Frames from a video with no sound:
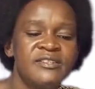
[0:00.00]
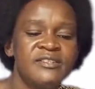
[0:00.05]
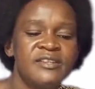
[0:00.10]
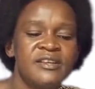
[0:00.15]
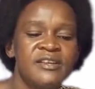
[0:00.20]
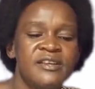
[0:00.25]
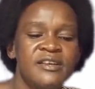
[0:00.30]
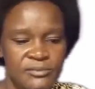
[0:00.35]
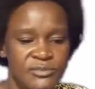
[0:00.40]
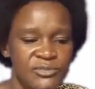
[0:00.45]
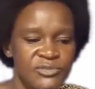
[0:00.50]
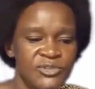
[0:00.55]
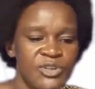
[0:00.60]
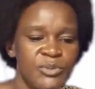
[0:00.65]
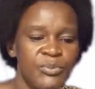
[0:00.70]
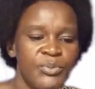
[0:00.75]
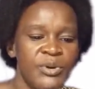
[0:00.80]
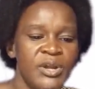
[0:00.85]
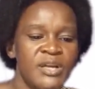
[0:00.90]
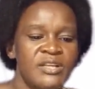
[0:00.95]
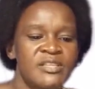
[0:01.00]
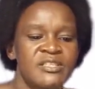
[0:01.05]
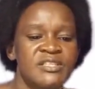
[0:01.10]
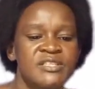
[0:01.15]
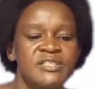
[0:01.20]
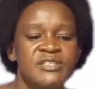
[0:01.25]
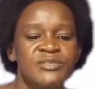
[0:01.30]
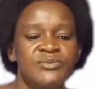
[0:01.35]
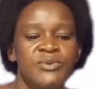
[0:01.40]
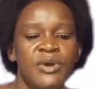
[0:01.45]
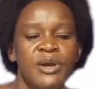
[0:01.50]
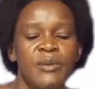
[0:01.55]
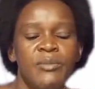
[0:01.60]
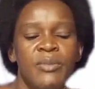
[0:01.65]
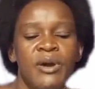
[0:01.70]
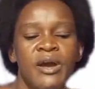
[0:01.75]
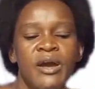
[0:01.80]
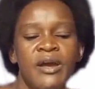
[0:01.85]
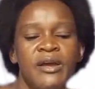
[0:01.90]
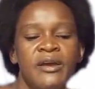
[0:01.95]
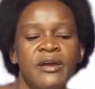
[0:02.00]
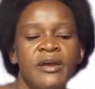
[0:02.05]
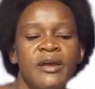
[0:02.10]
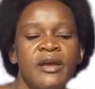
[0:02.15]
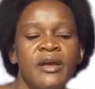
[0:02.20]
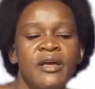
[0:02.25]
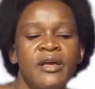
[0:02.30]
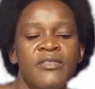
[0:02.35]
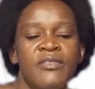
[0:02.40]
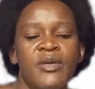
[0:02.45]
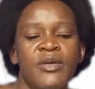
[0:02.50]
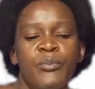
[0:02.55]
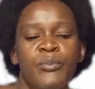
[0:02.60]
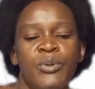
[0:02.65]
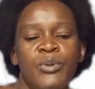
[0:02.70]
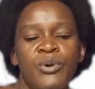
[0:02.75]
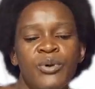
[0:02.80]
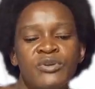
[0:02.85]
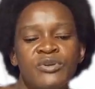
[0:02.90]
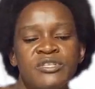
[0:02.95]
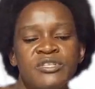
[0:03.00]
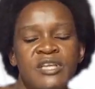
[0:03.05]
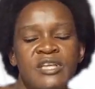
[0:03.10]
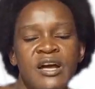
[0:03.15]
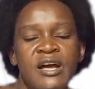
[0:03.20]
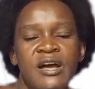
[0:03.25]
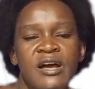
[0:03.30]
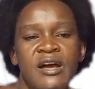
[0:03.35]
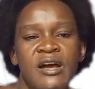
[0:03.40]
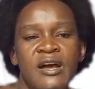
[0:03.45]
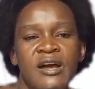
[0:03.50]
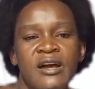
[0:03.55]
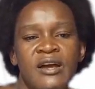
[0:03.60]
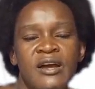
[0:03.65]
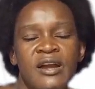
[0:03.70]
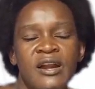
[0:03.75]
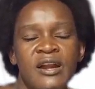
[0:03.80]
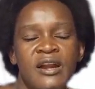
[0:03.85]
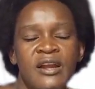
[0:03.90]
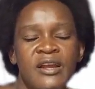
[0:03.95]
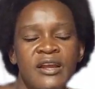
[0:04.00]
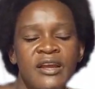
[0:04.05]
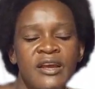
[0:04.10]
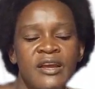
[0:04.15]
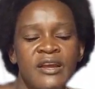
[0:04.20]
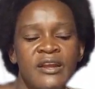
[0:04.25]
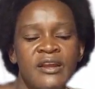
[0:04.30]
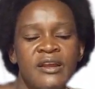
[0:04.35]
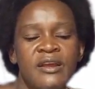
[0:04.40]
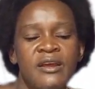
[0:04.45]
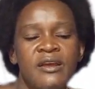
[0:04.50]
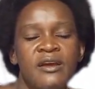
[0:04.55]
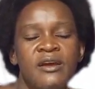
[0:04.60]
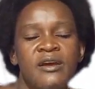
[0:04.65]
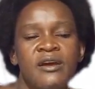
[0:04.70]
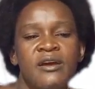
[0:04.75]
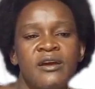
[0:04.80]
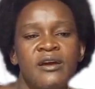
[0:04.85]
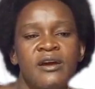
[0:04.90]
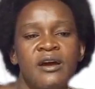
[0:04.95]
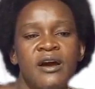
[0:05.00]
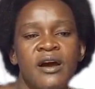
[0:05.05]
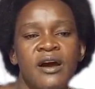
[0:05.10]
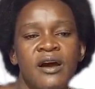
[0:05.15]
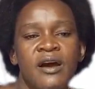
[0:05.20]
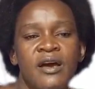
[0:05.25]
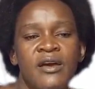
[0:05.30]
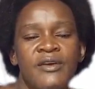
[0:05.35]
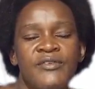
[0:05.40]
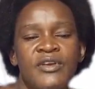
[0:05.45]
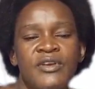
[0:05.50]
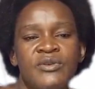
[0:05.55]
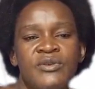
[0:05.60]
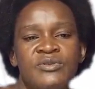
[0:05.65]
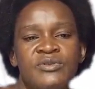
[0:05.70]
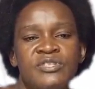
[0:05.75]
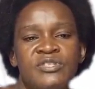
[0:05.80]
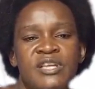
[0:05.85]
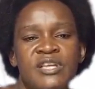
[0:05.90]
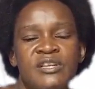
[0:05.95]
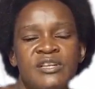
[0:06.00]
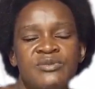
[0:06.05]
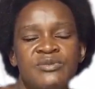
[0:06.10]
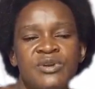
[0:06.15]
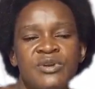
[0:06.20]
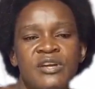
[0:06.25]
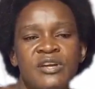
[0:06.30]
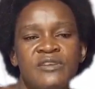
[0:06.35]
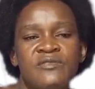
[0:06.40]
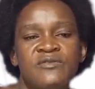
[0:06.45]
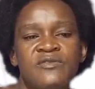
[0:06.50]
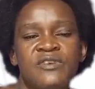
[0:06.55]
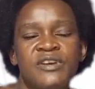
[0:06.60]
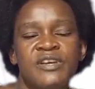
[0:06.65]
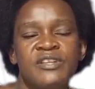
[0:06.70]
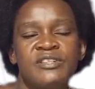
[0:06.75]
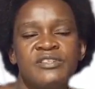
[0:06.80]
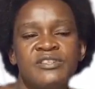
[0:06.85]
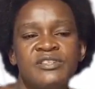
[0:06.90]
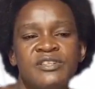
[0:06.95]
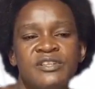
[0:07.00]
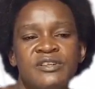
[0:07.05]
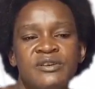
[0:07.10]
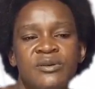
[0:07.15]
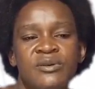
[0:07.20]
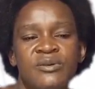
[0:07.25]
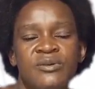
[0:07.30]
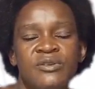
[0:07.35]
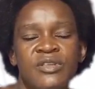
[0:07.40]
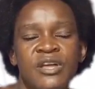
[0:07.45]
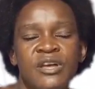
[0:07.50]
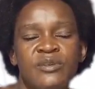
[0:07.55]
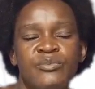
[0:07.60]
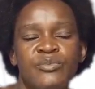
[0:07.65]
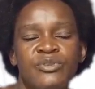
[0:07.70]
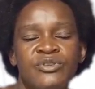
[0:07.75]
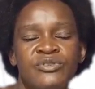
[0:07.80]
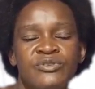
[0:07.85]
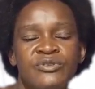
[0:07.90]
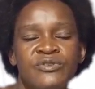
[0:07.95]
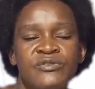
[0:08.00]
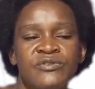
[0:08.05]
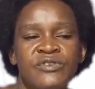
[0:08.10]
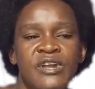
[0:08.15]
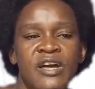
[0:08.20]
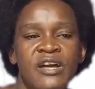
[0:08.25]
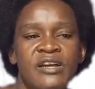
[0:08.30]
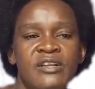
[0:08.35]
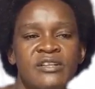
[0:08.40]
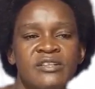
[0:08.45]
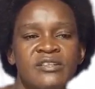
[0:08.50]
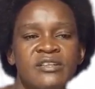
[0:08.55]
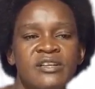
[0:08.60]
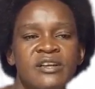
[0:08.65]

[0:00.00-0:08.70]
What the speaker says: the practice whereby the plots are cleared, then you start to cultivate on that piece of land